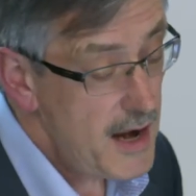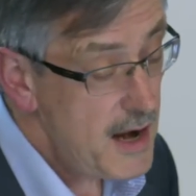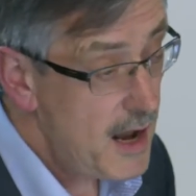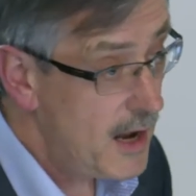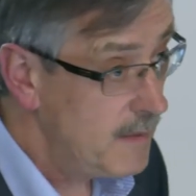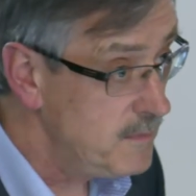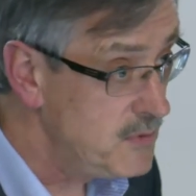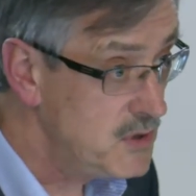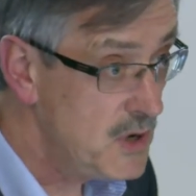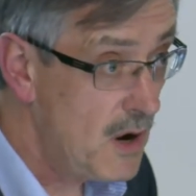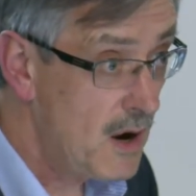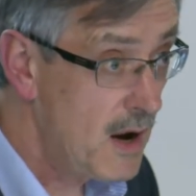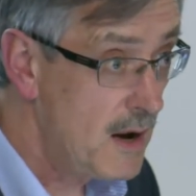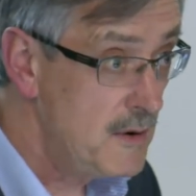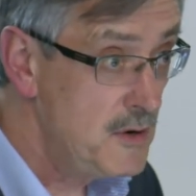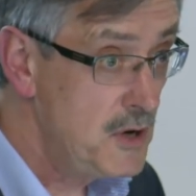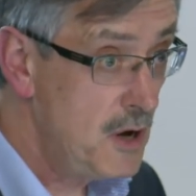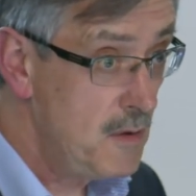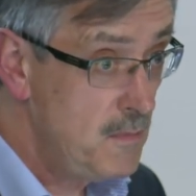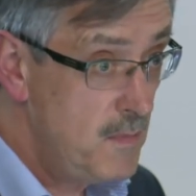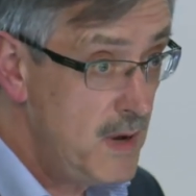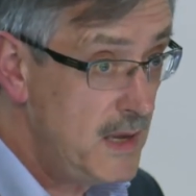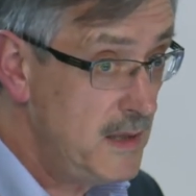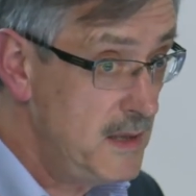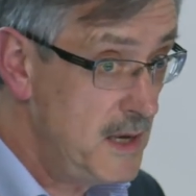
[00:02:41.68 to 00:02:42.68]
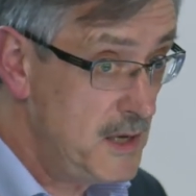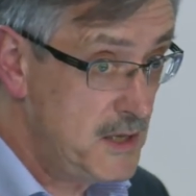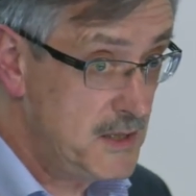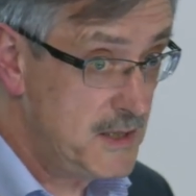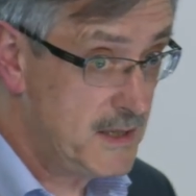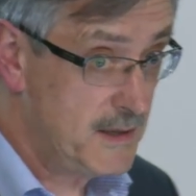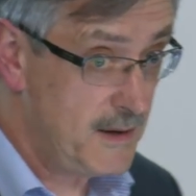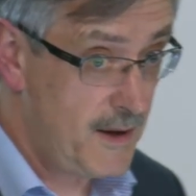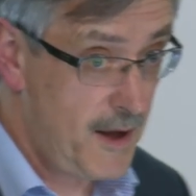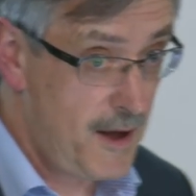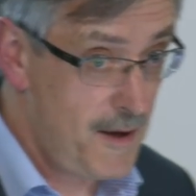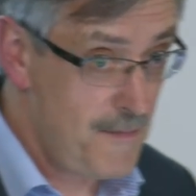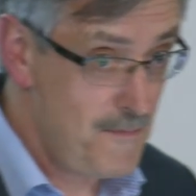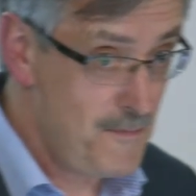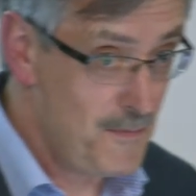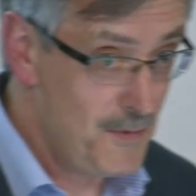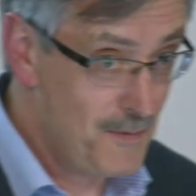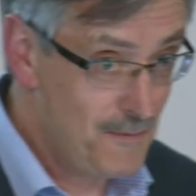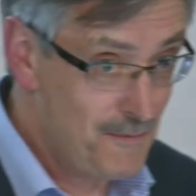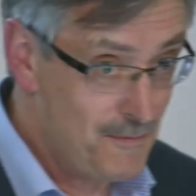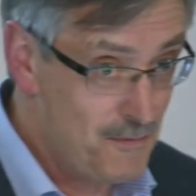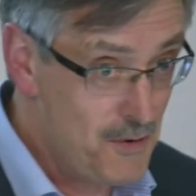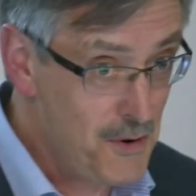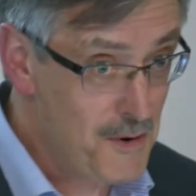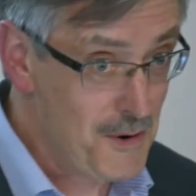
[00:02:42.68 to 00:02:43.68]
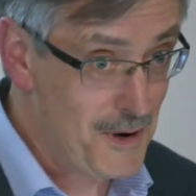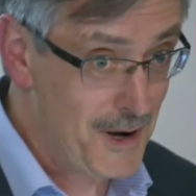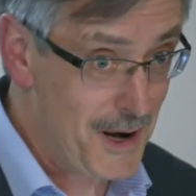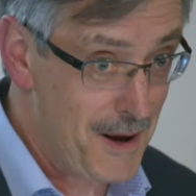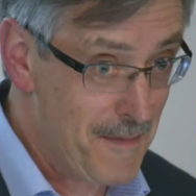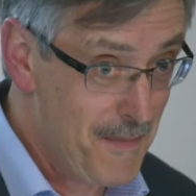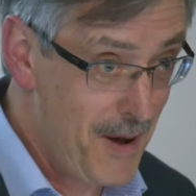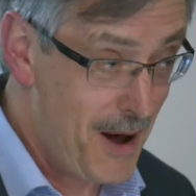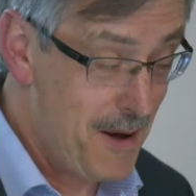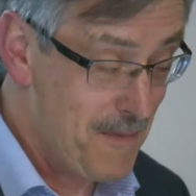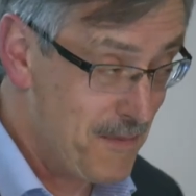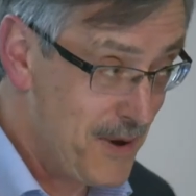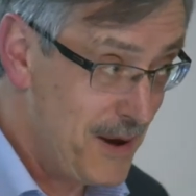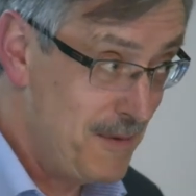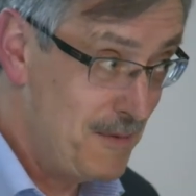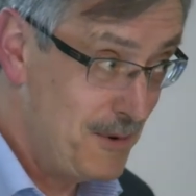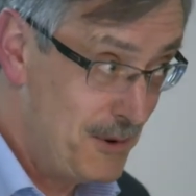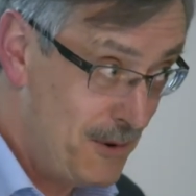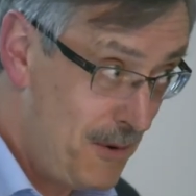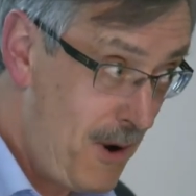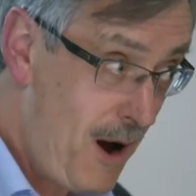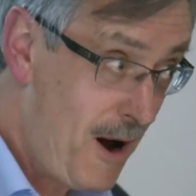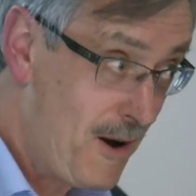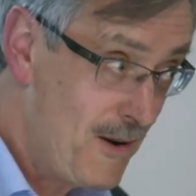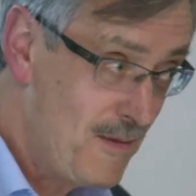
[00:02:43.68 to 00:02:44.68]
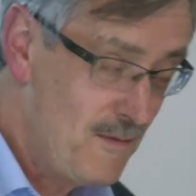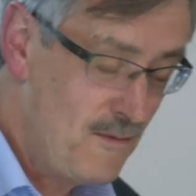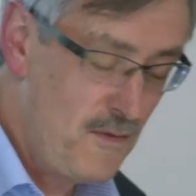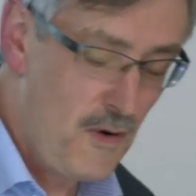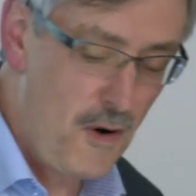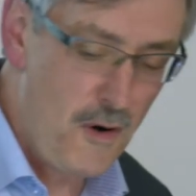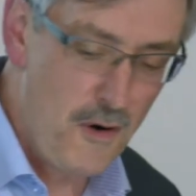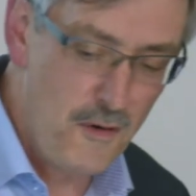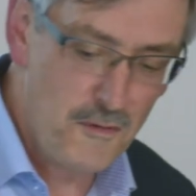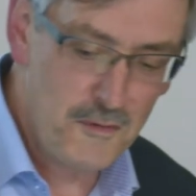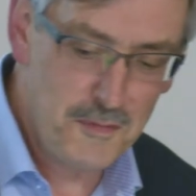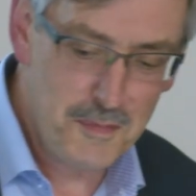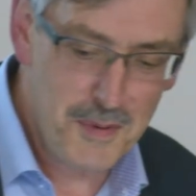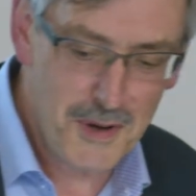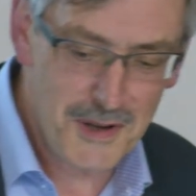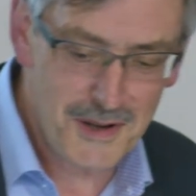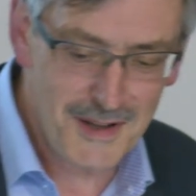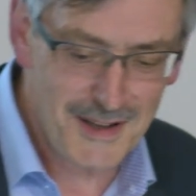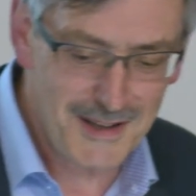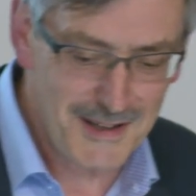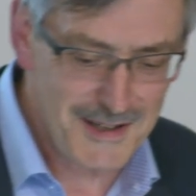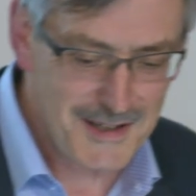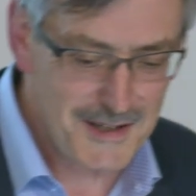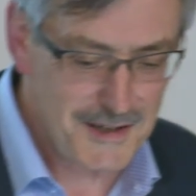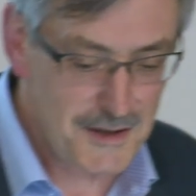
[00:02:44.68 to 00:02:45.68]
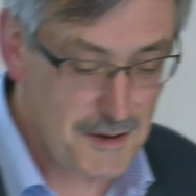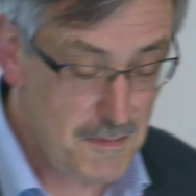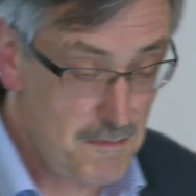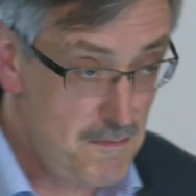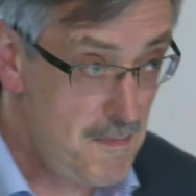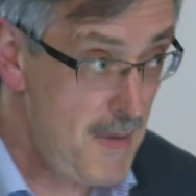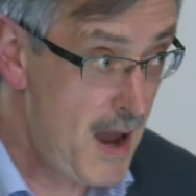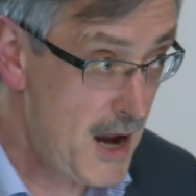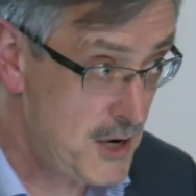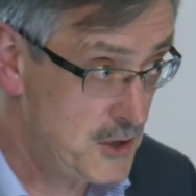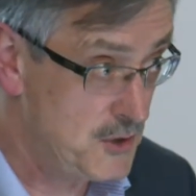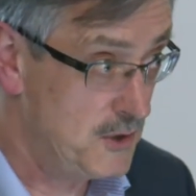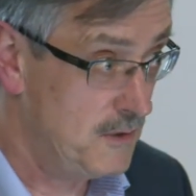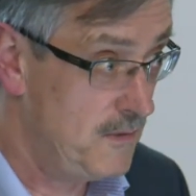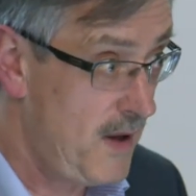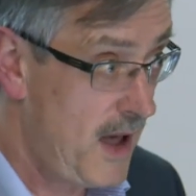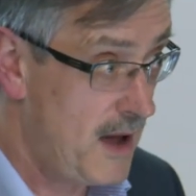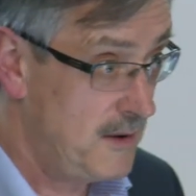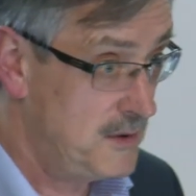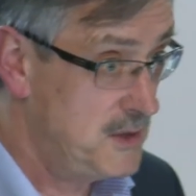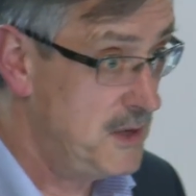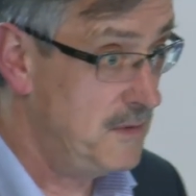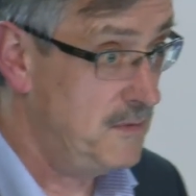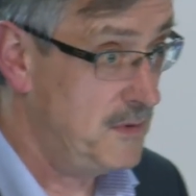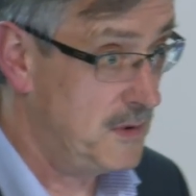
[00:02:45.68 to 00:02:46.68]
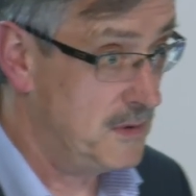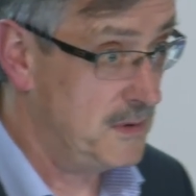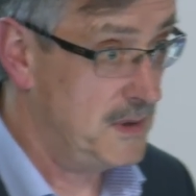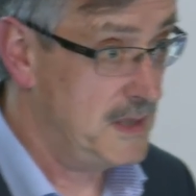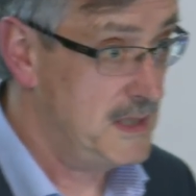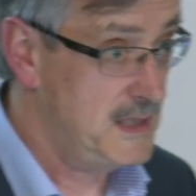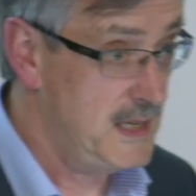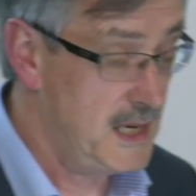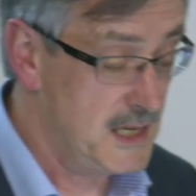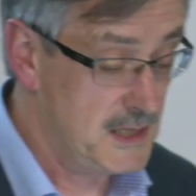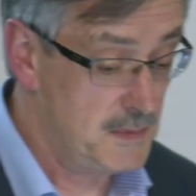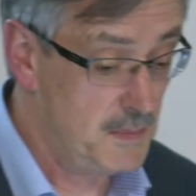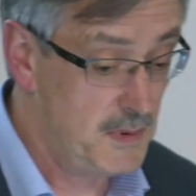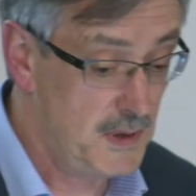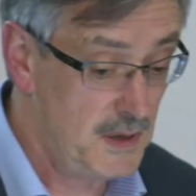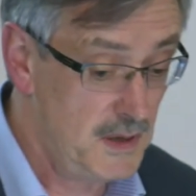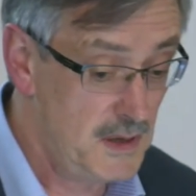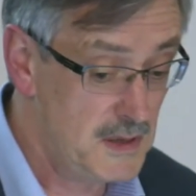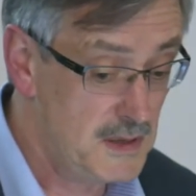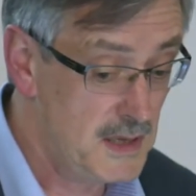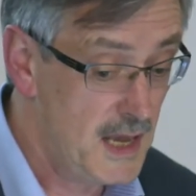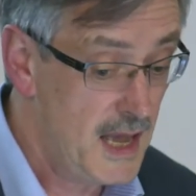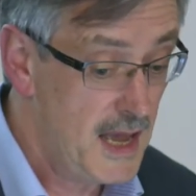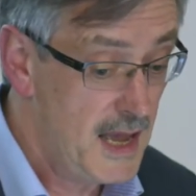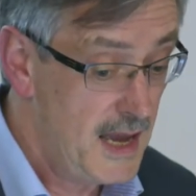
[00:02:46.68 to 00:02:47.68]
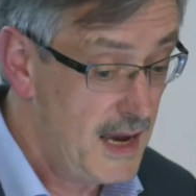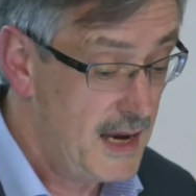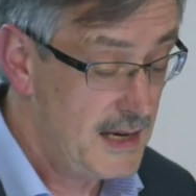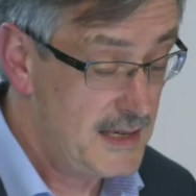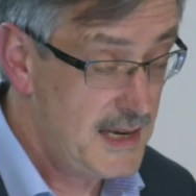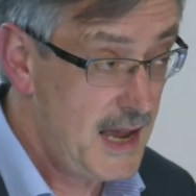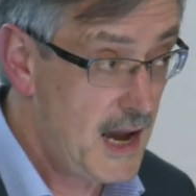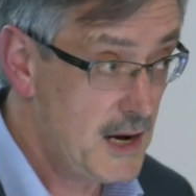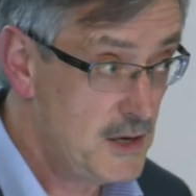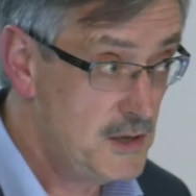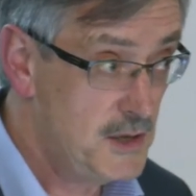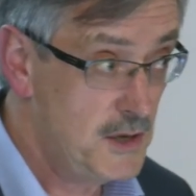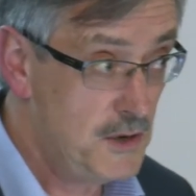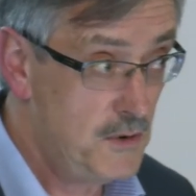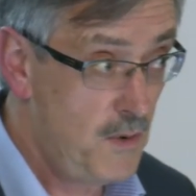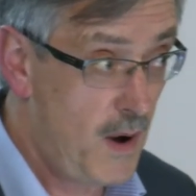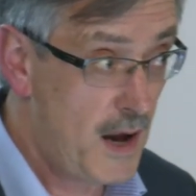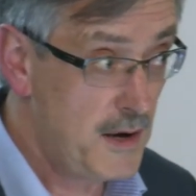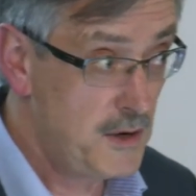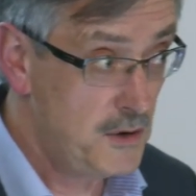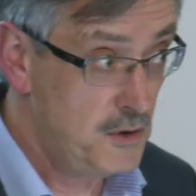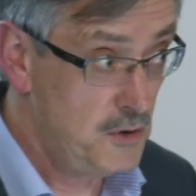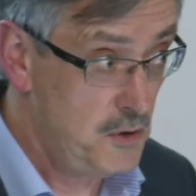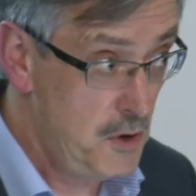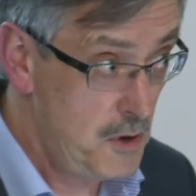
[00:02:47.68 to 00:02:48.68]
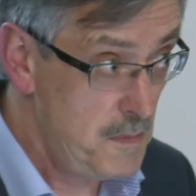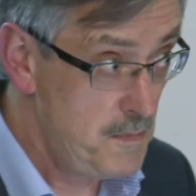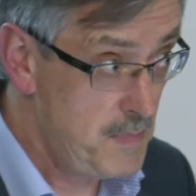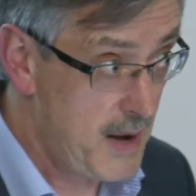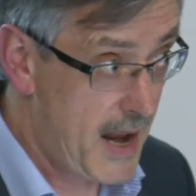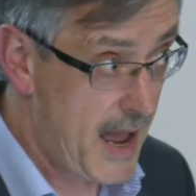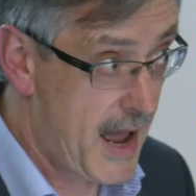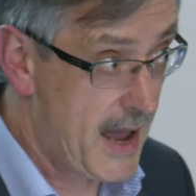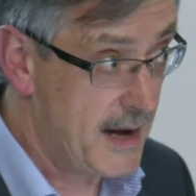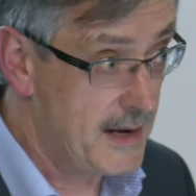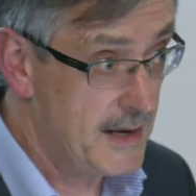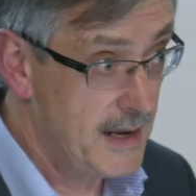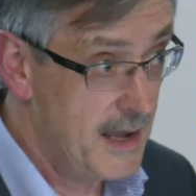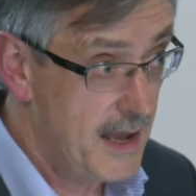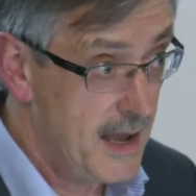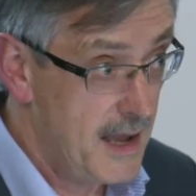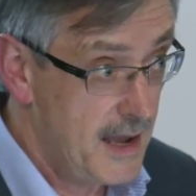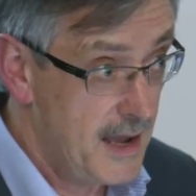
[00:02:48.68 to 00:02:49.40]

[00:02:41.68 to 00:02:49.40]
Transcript: And I'm sorry, I don't mean this rudely about people who are involved, but this is a measure of how difficult this is, because it's actually quite a good plan.